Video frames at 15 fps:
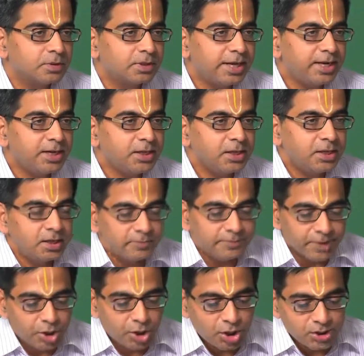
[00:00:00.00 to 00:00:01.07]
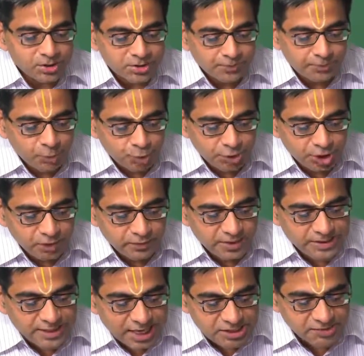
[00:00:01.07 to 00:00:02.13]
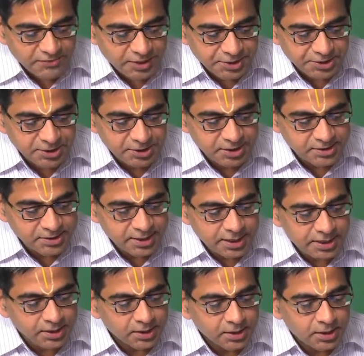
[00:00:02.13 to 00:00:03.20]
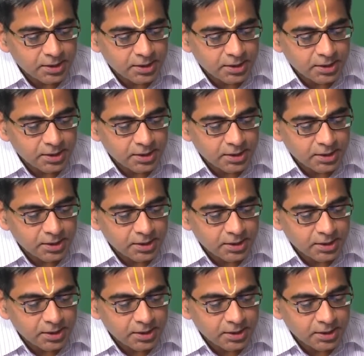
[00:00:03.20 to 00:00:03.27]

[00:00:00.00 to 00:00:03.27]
right, because the beauty of this hash function is that